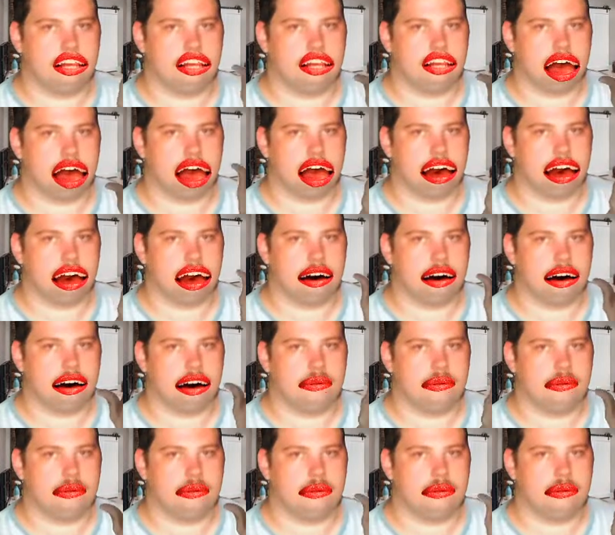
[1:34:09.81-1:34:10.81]
I just fell into the
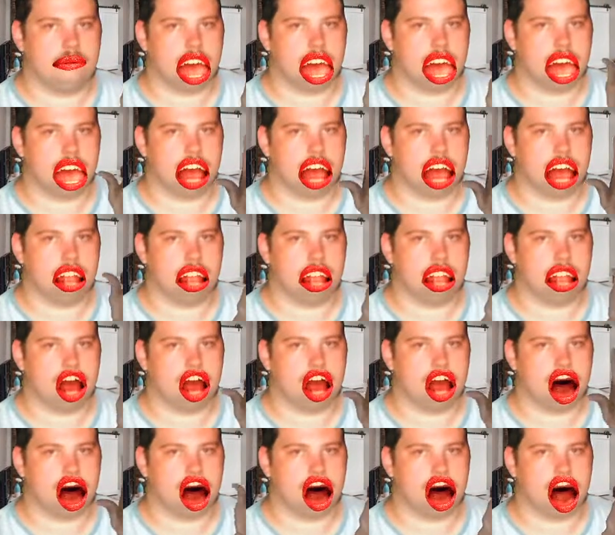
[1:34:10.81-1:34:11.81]
poison. There
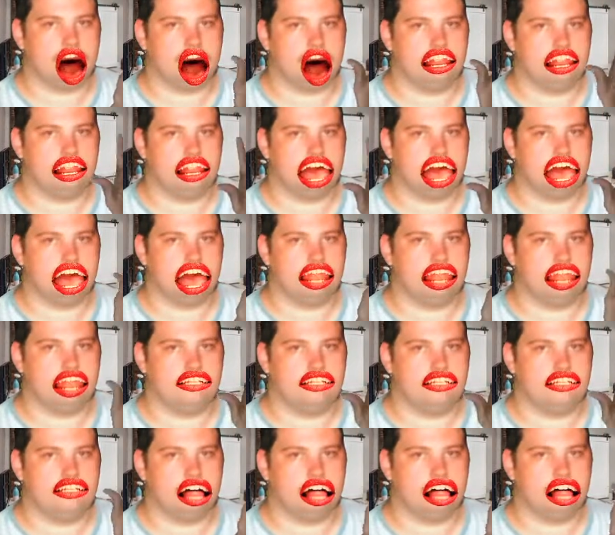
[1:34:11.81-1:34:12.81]
was a
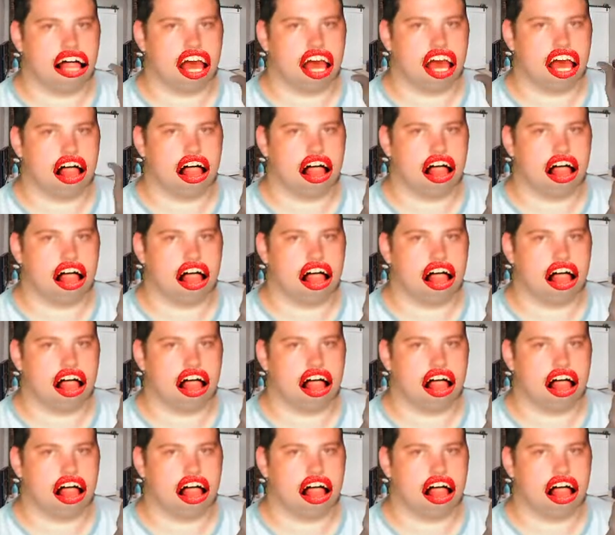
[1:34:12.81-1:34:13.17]
country that had